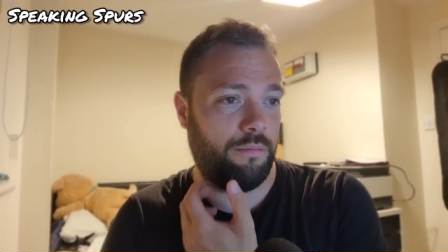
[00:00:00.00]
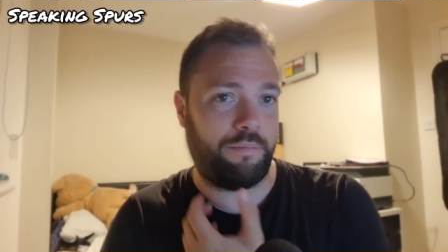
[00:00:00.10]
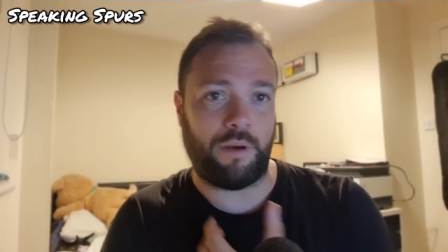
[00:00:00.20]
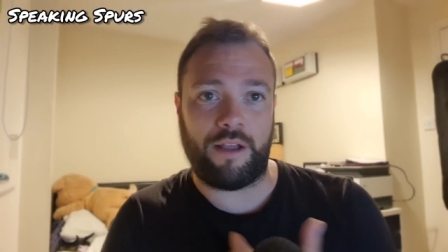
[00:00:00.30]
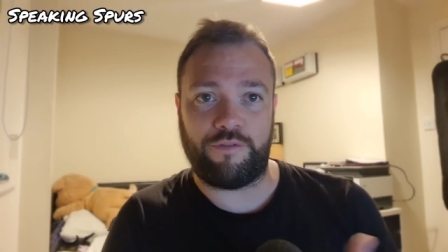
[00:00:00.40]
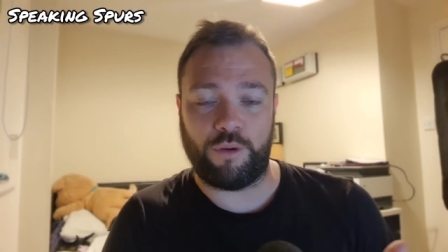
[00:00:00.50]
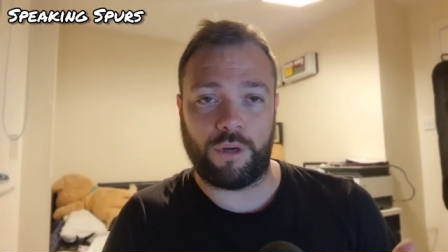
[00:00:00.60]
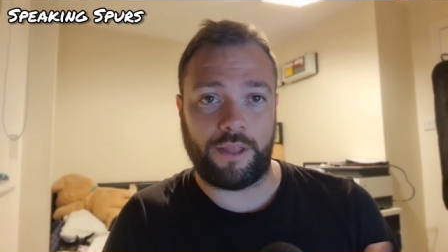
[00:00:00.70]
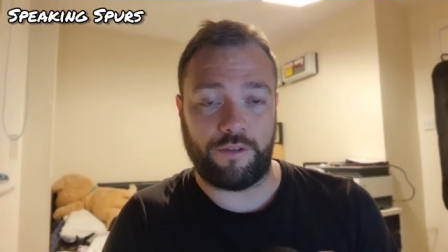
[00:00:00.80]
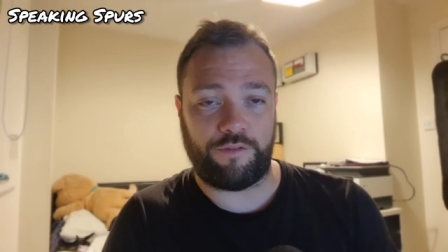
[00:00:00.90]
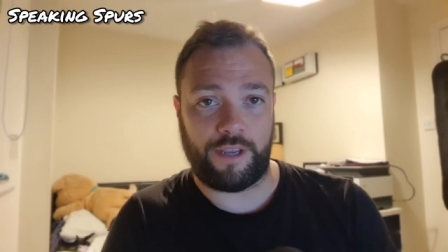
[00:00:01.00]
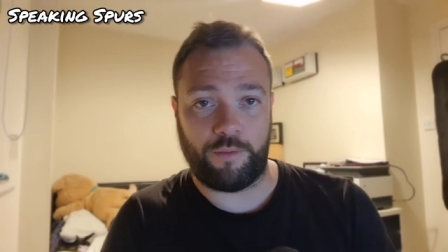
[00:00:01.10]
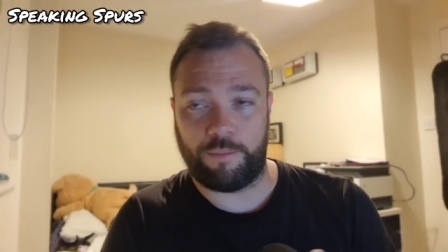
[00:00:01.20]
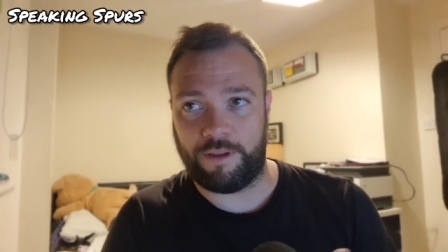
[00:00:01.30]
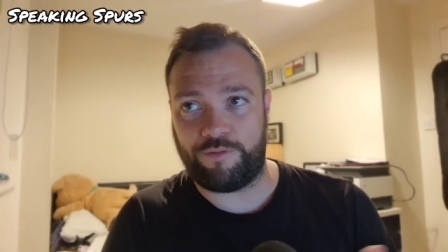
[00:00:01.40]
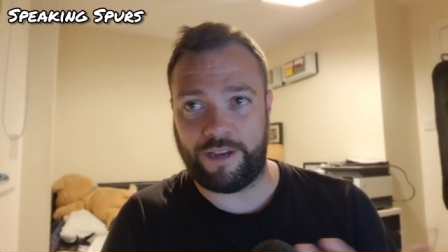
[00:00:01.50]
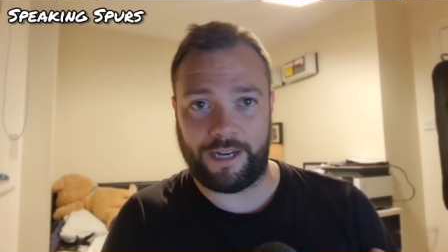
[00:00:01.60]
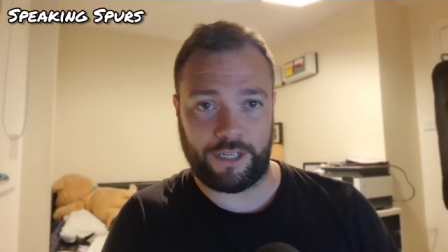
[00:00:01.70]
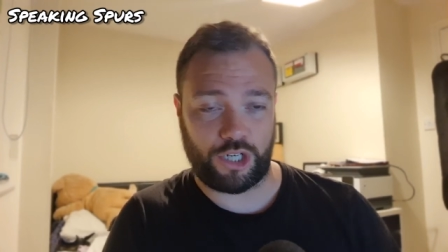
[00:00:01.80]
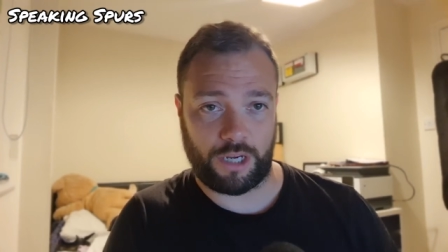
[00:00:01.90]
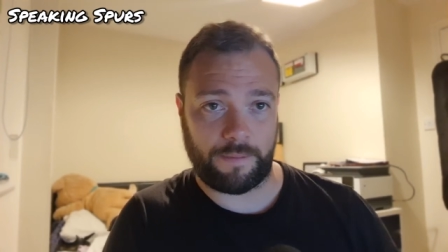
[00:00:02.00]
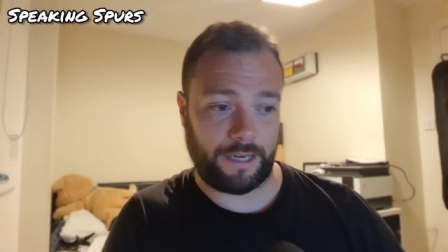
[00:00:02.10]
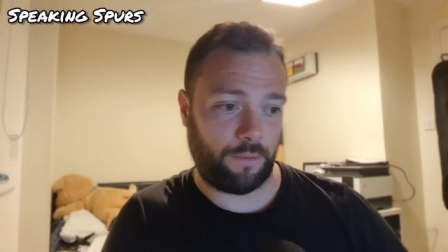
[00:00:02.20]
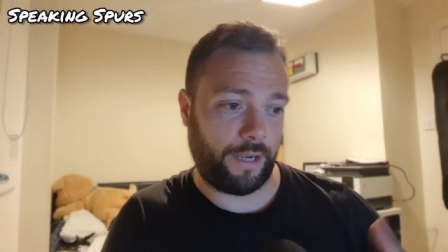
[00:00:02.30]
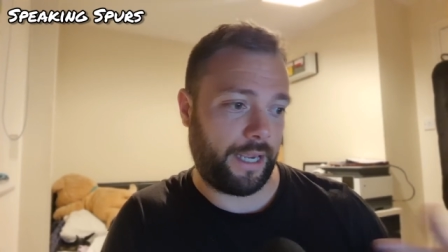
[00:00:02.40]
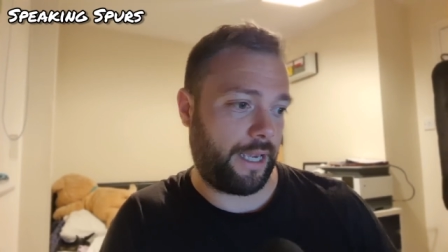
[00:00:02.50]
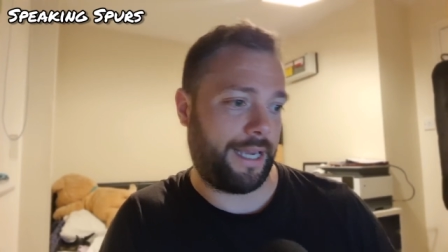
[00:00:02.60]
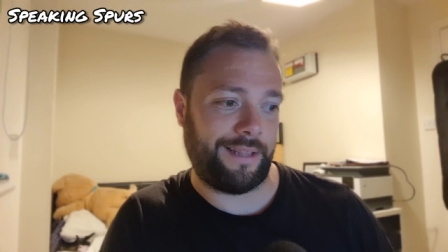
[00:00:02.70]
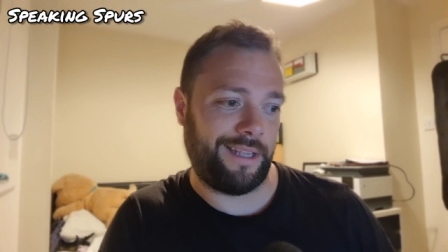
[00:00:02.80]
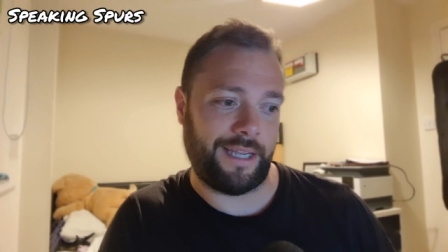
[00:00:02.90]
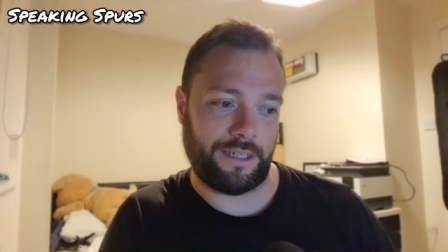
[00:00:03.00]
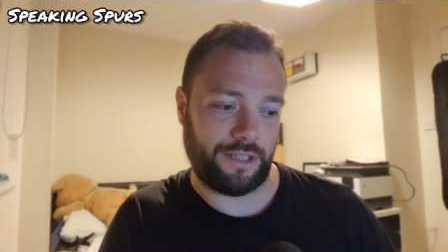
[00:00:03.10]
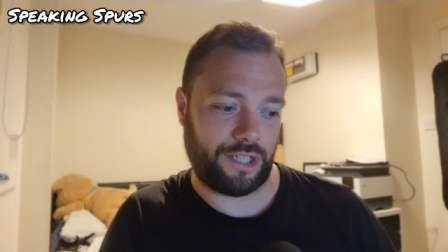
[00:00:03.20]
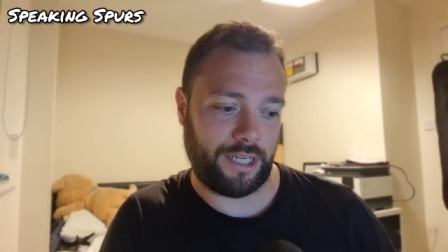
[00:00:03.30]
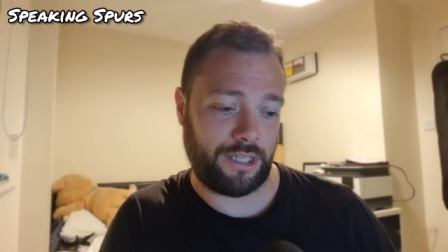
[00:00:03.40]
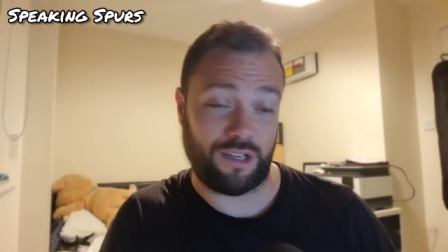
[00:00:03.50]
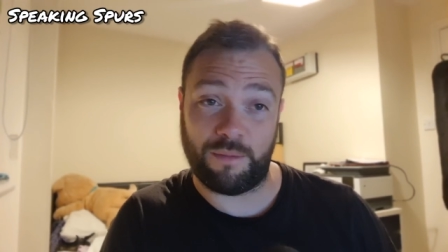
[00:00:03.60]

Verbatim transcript: but I feel like the fee would be fairly cheap anyway at the end of the season,